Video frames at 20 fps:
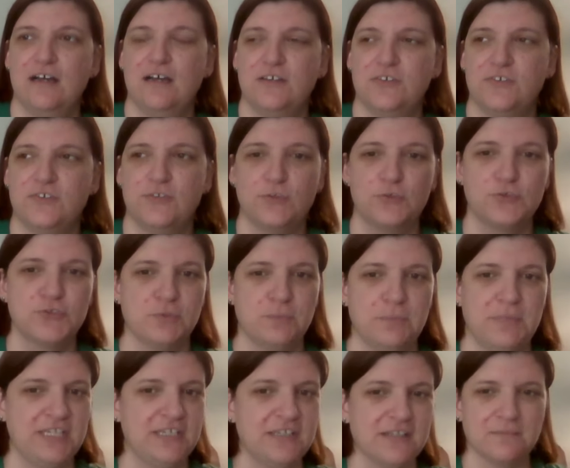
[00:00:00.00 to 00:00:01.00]
social
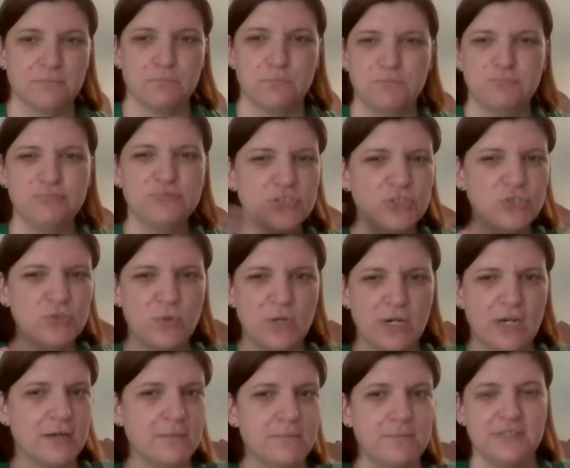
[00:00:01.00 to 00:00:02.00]
media blew
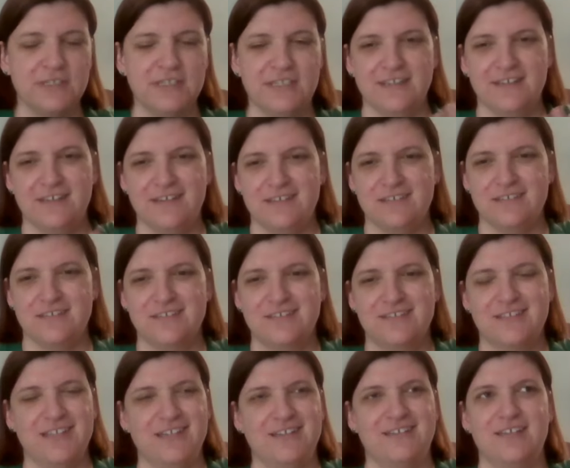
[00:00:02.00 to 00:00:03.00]
up, and
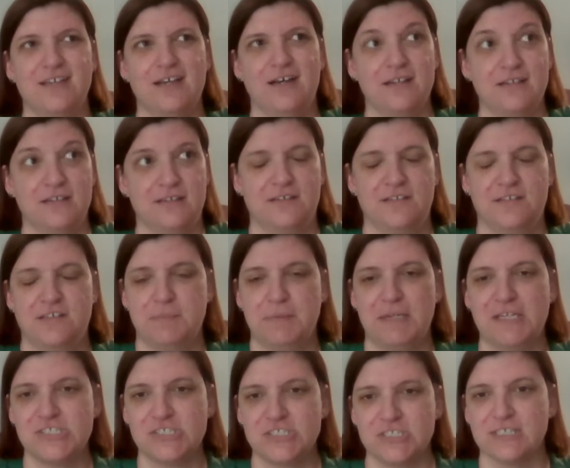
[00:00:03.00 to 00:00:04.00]
TikTok
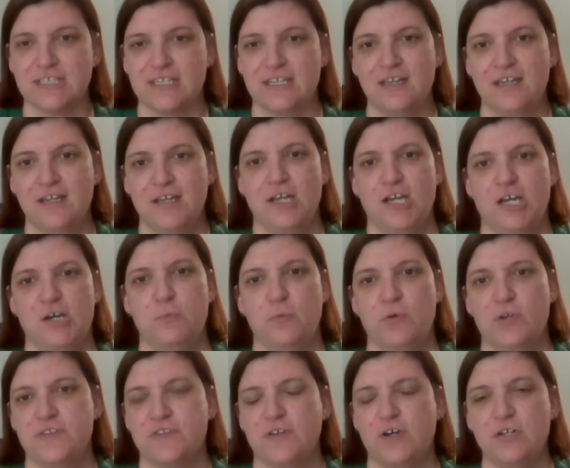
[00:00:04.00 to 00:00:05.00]
especially,
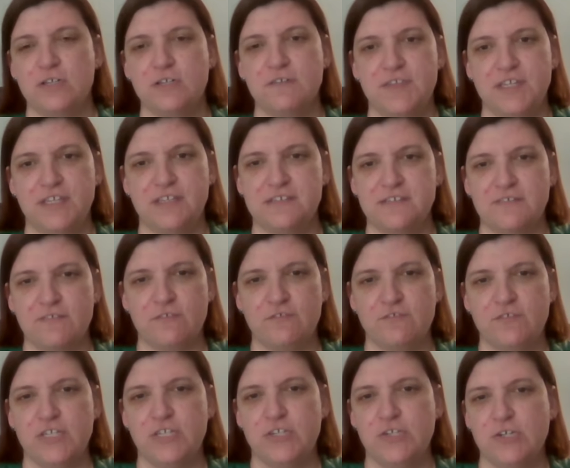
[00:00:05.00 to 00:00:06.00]
with all of these different
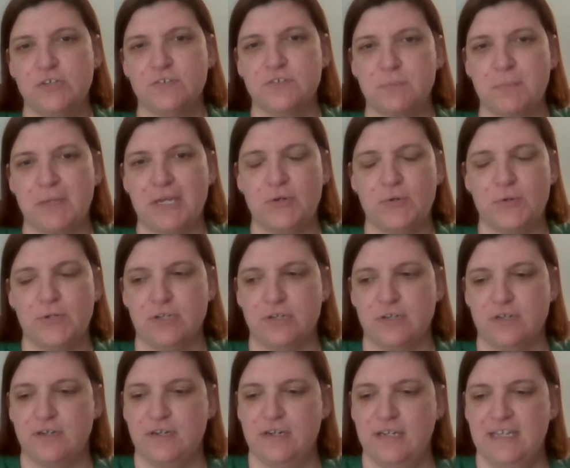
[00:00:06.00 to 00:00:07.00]
videos about
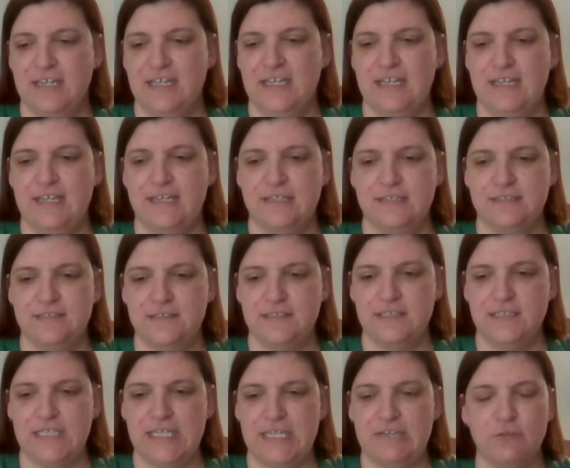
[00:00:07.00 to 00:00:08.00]
her, and
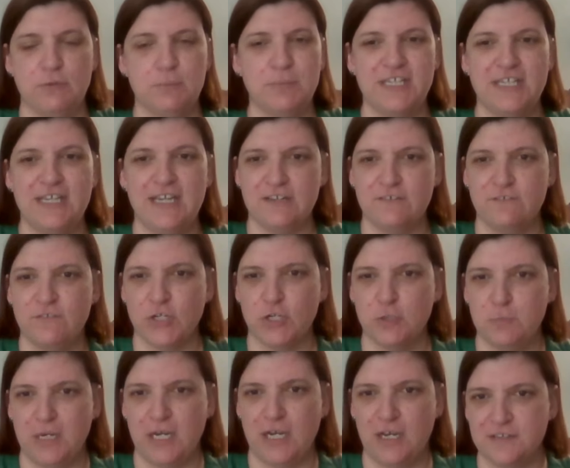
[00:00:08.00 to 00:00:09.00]
everybody had a very
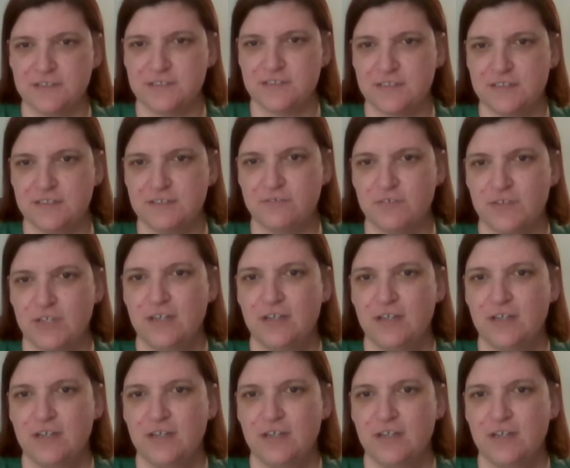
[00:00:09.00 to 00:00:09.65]
positive